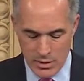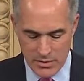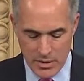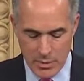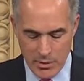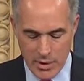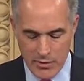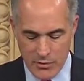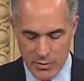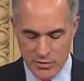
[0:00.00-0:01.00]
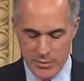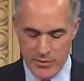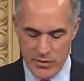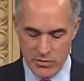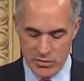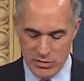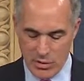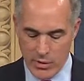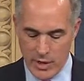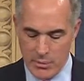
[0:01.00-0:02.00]
to help law enforcement officials
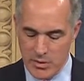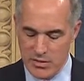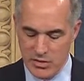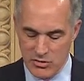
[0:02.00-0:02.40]
locate missing